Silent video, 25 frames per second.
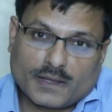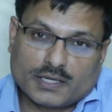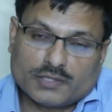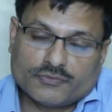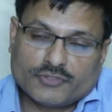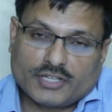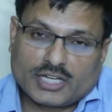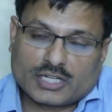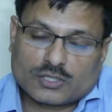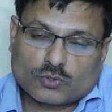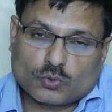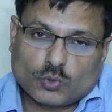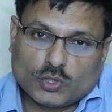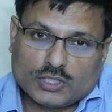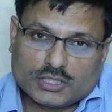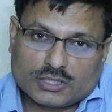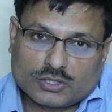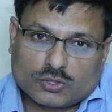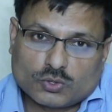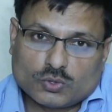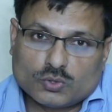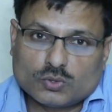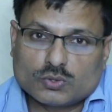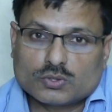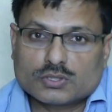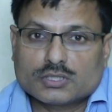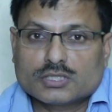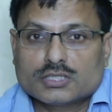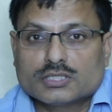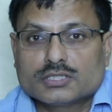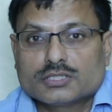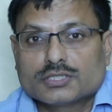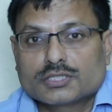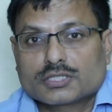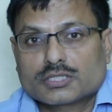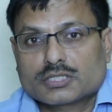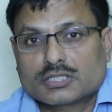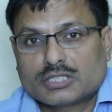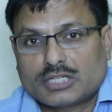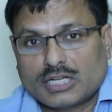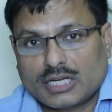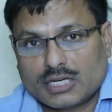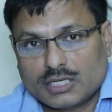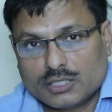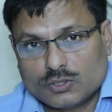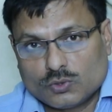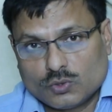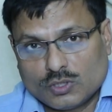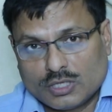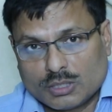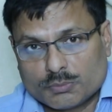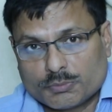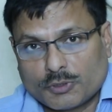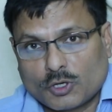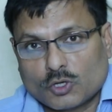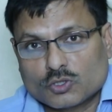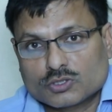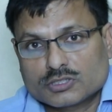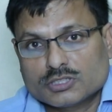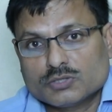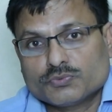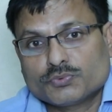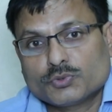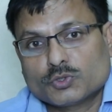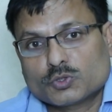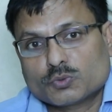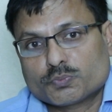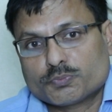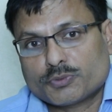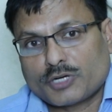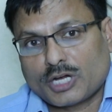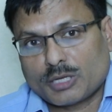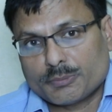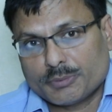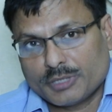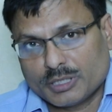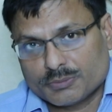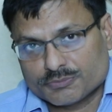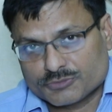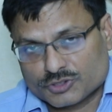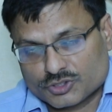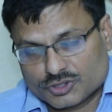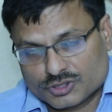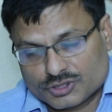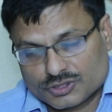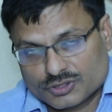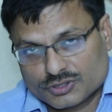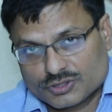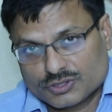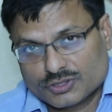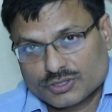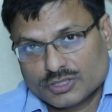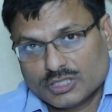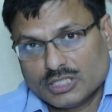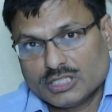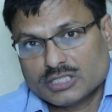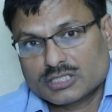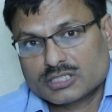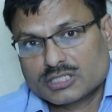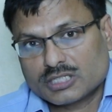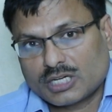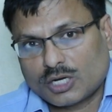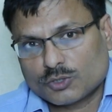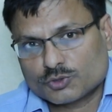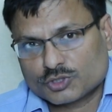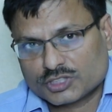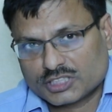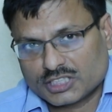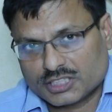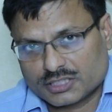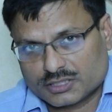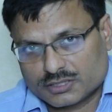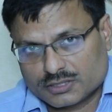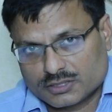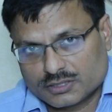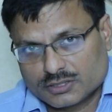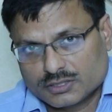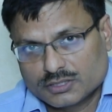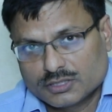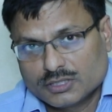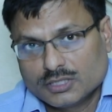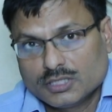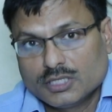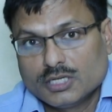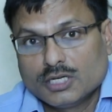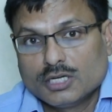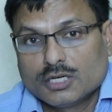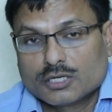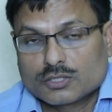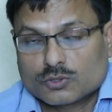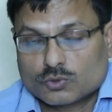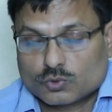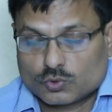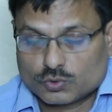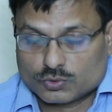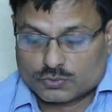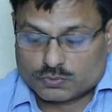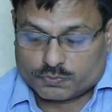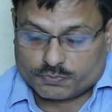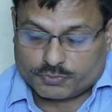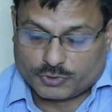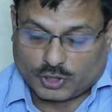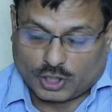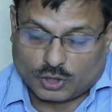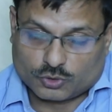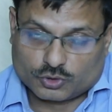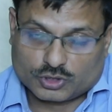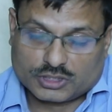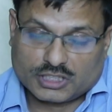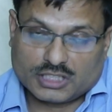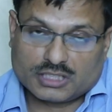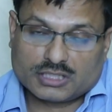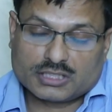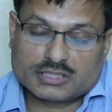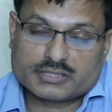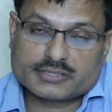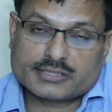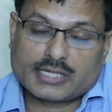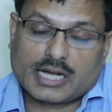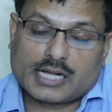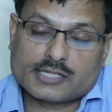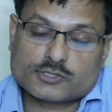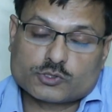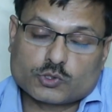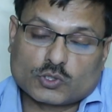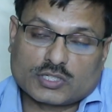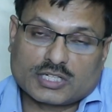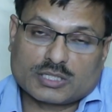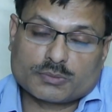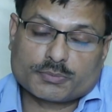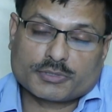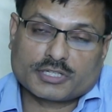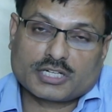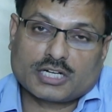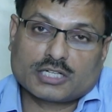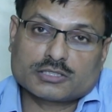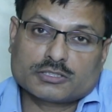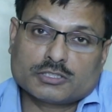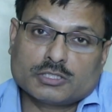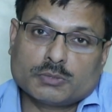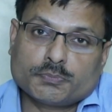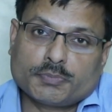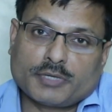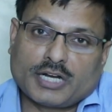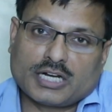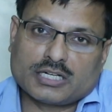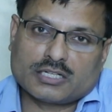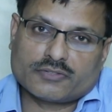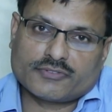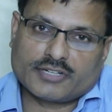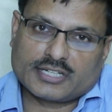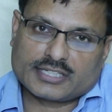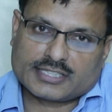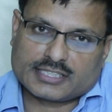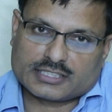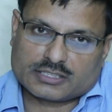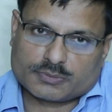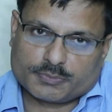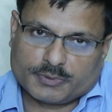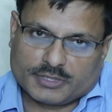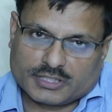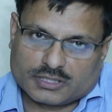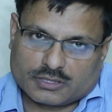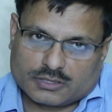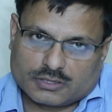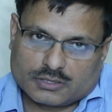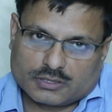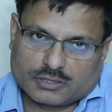we are going to tell you about the foot problems in crouch gait. Crouch gait is also going to cause plantar valgus pain.